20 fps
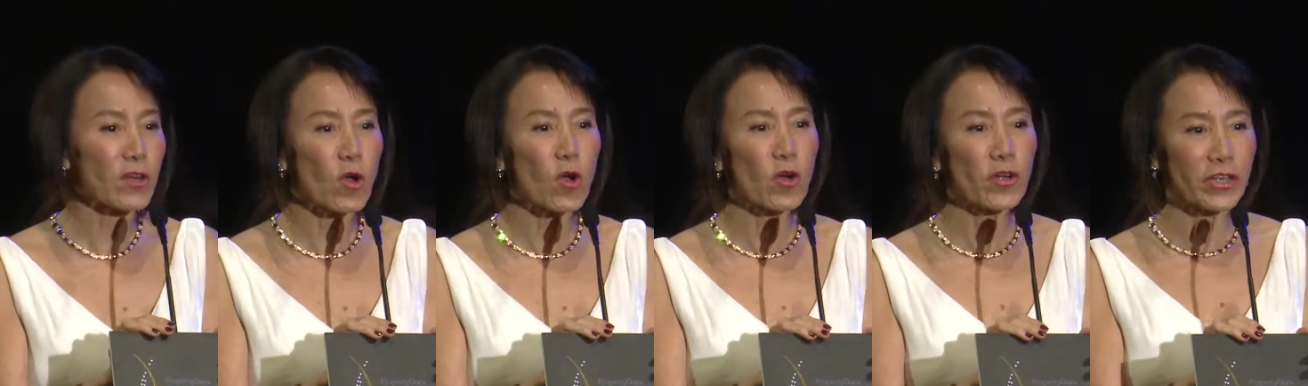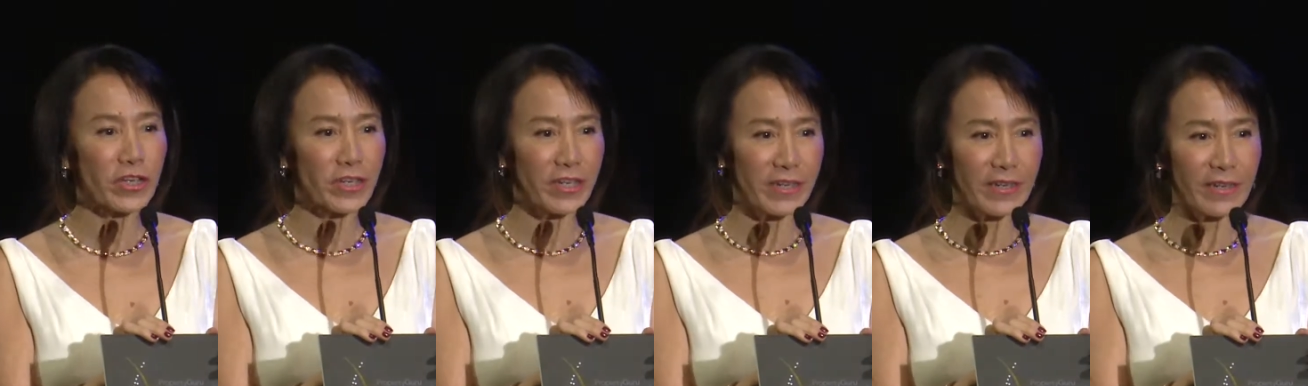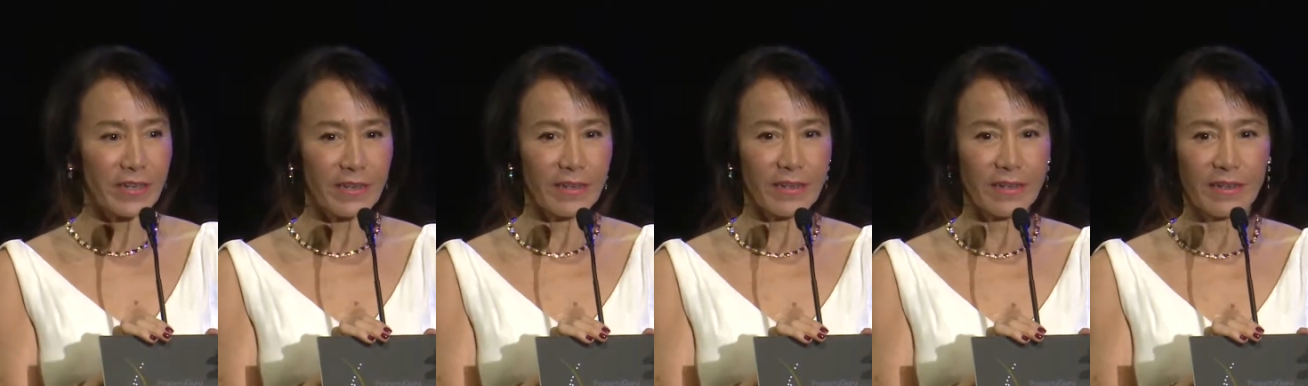honor
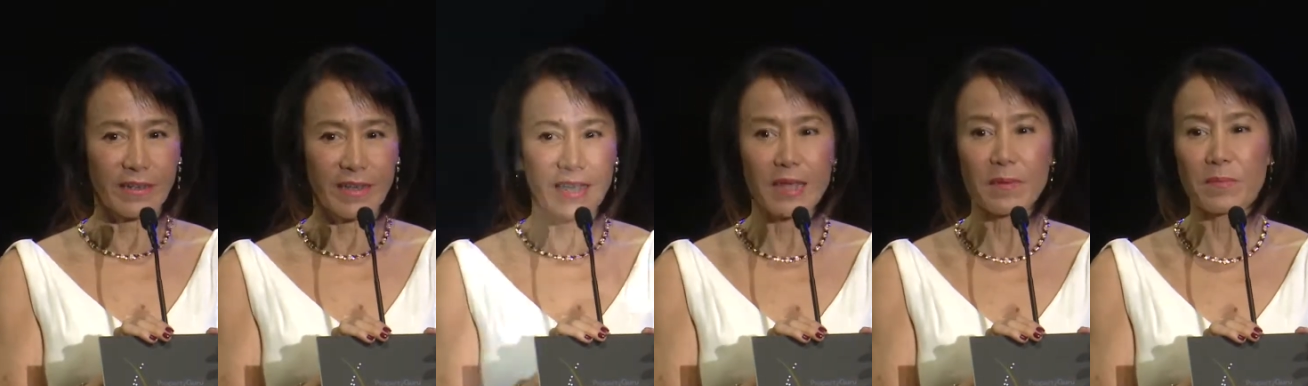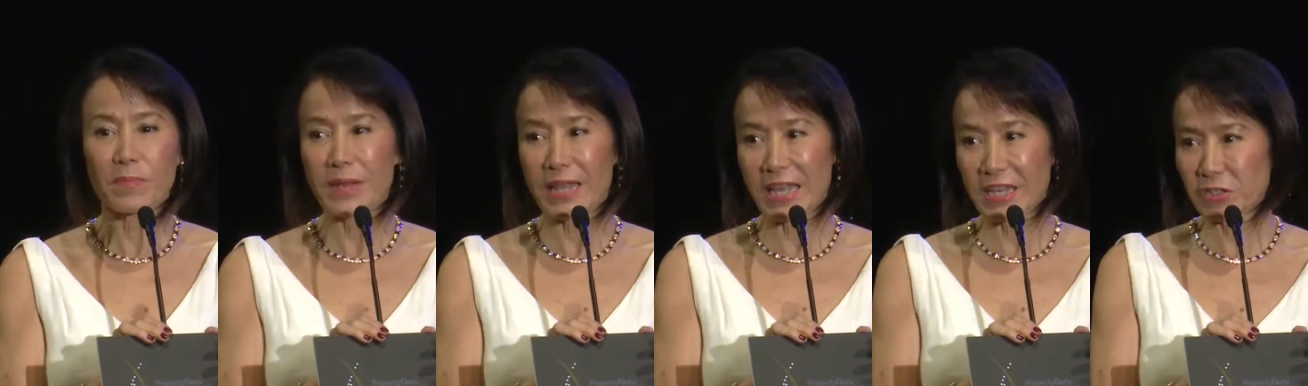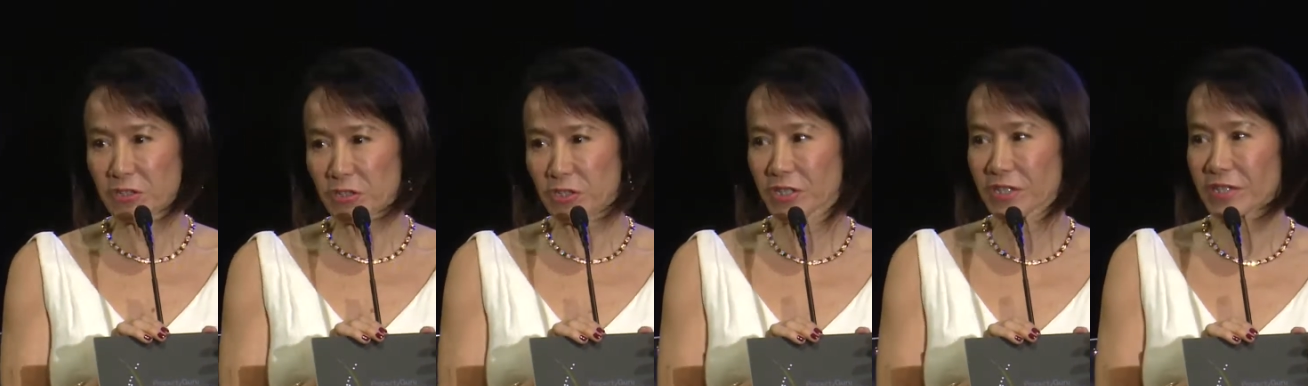and
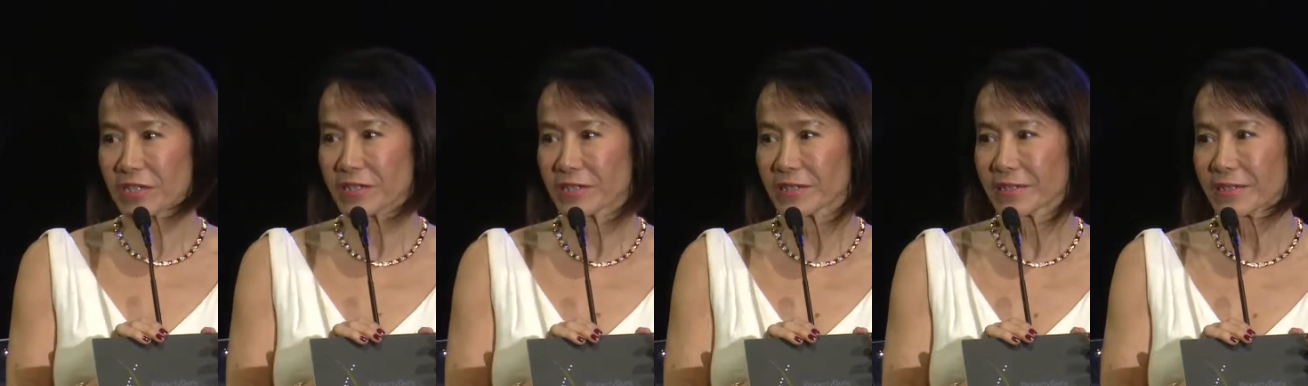pleasure